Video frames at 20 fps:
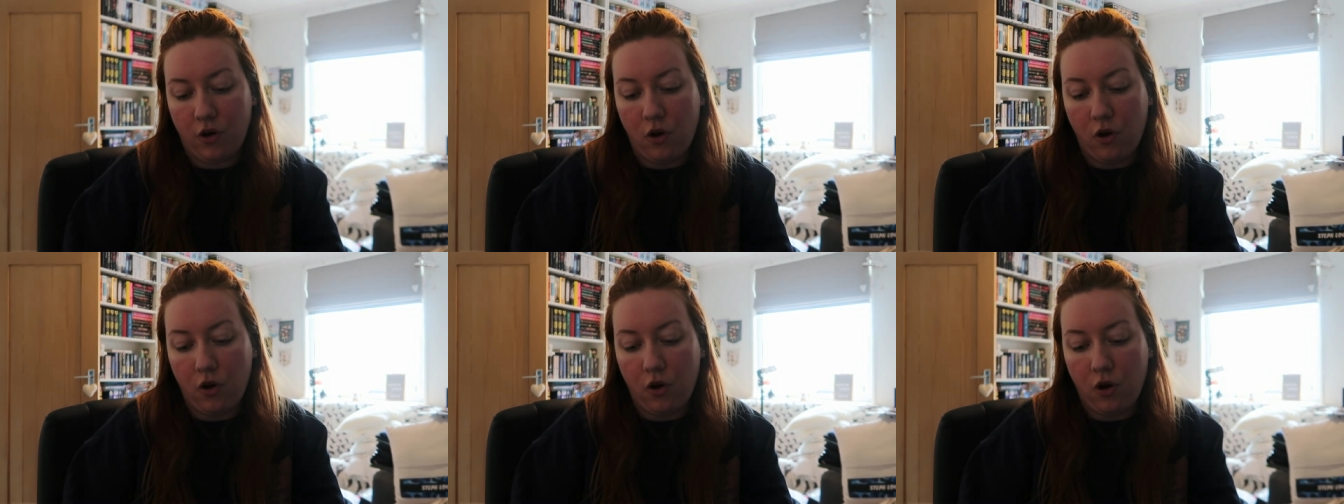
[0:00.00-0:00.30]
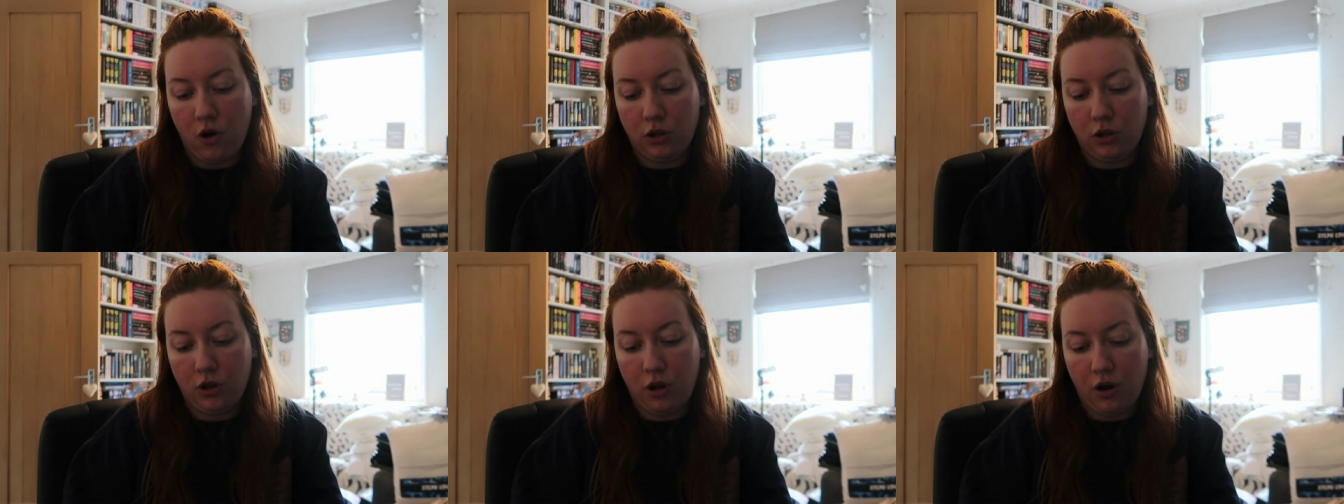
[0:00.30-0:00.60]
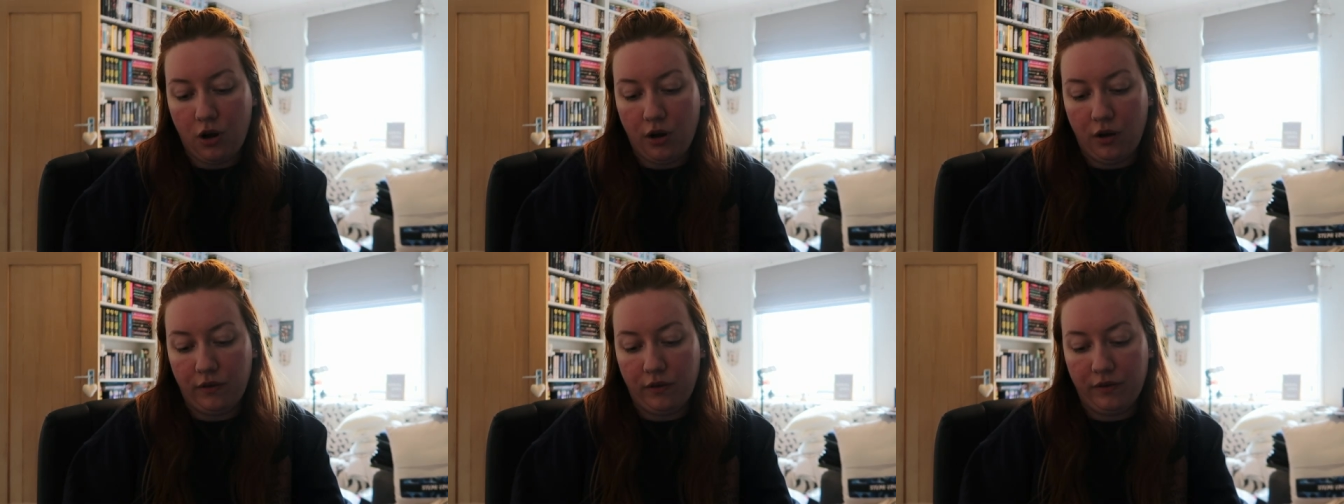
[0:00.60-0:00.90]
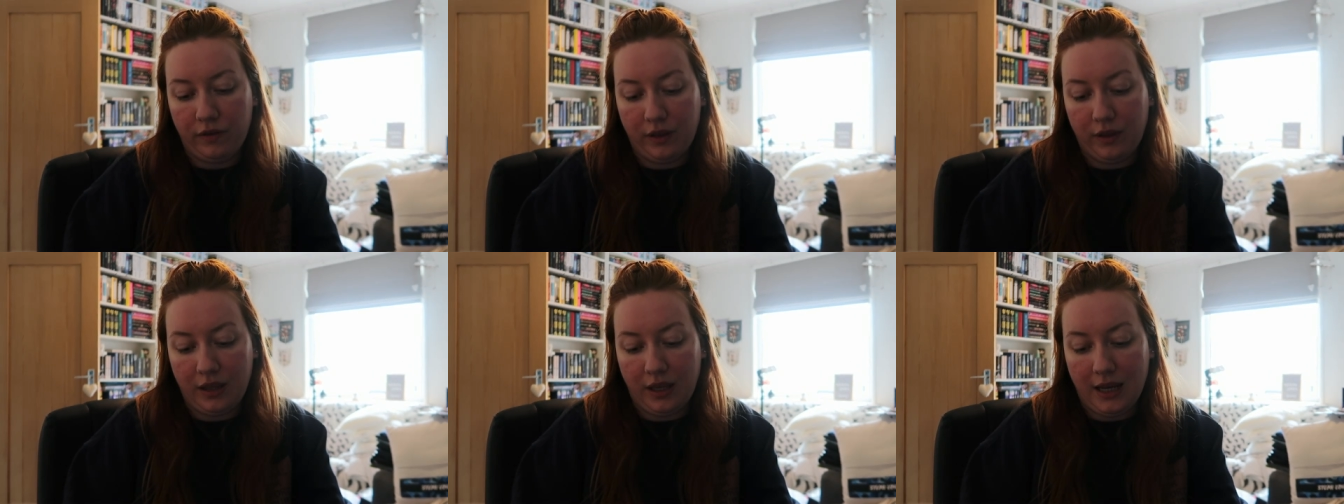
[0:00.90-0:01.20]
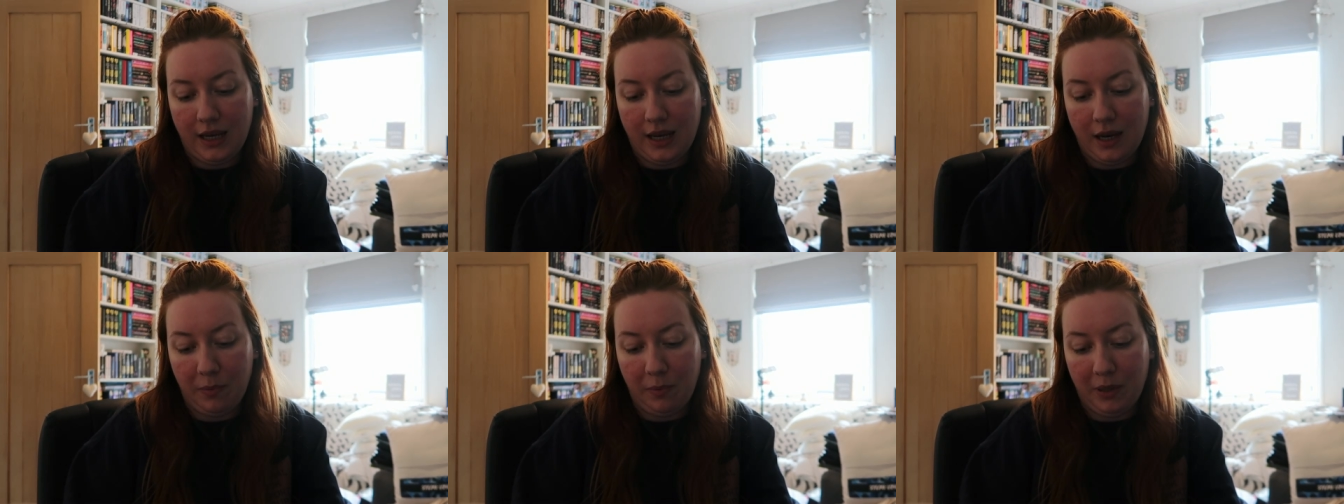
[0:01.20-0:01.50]
all of
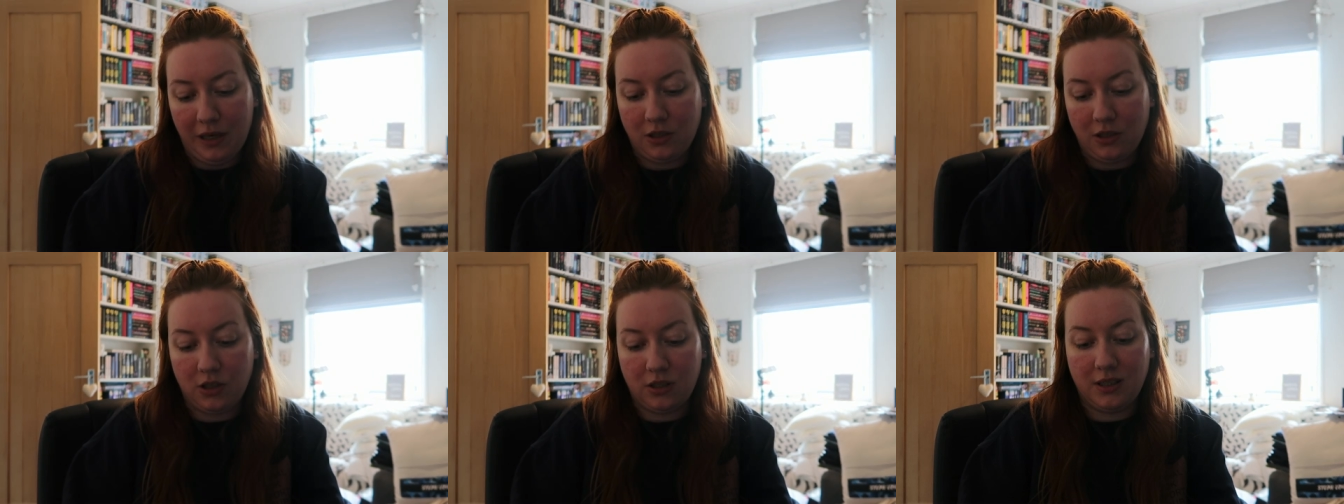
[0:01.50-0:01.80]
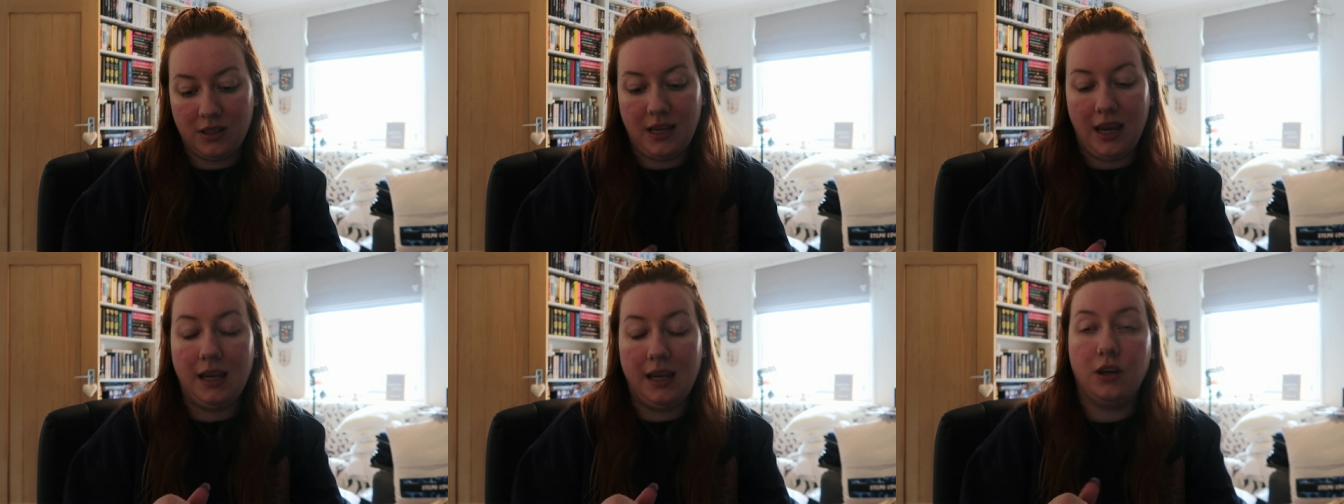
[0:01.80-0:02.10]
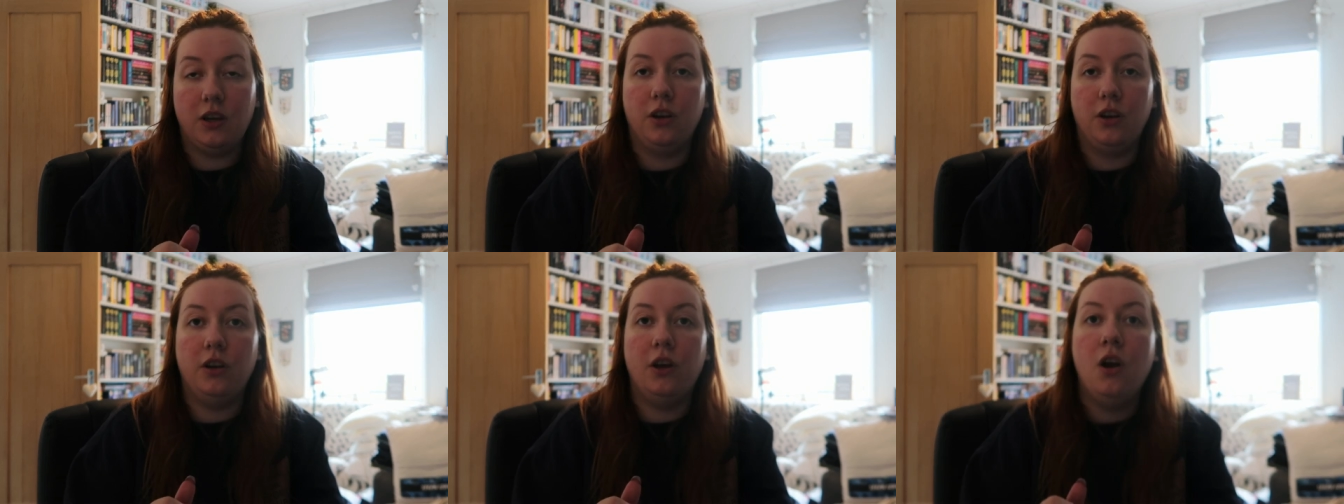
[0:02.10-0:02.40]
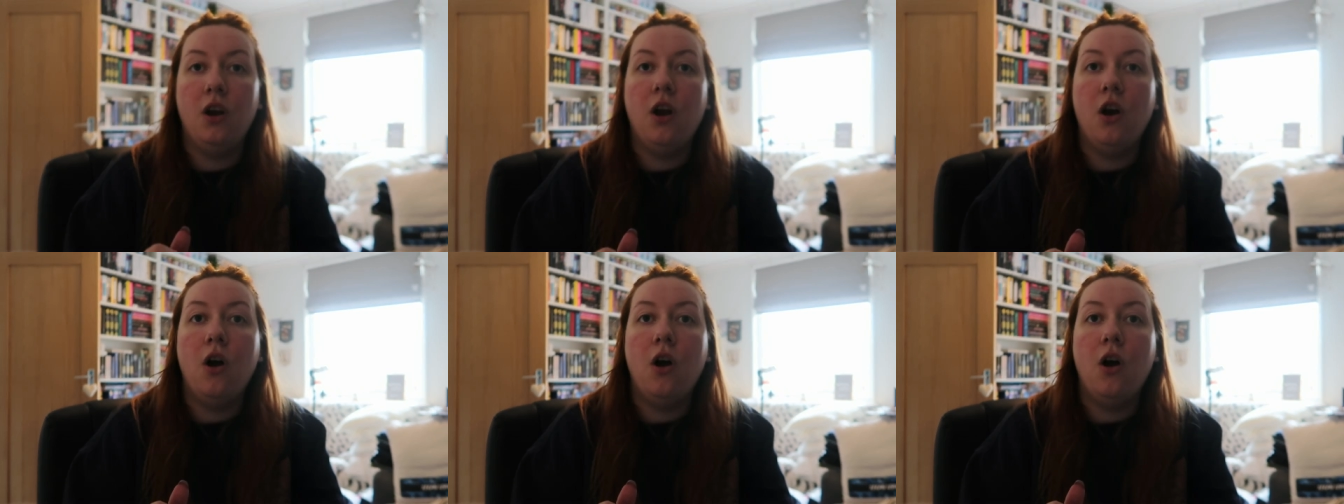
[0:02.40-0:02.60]
the pictures taken